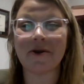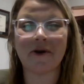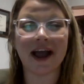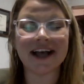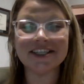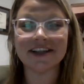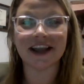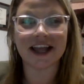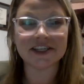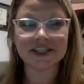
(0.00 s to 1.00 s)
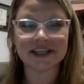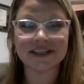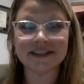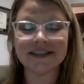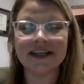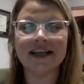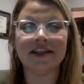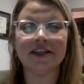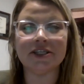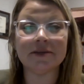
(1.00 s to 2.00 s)
Congratulations.
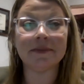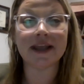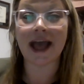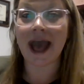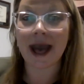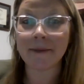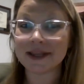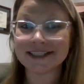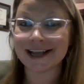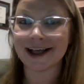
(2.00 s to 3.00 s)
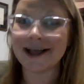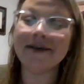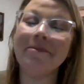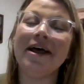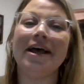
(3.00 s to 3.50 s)
This should be a happy time.